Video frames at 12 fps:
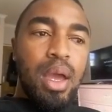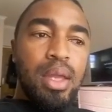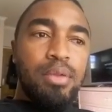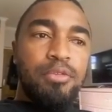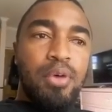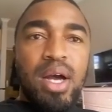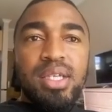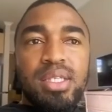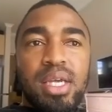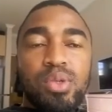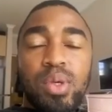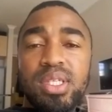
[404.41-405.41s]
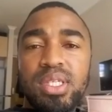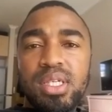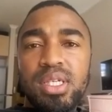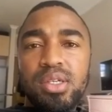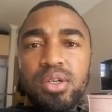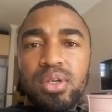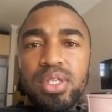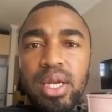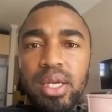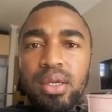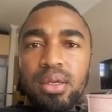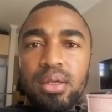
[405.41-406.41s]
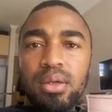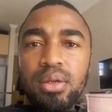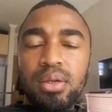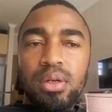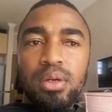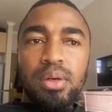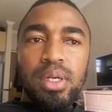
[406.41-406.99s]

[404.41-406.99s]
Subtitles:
And for us, that's what success looks like, you know.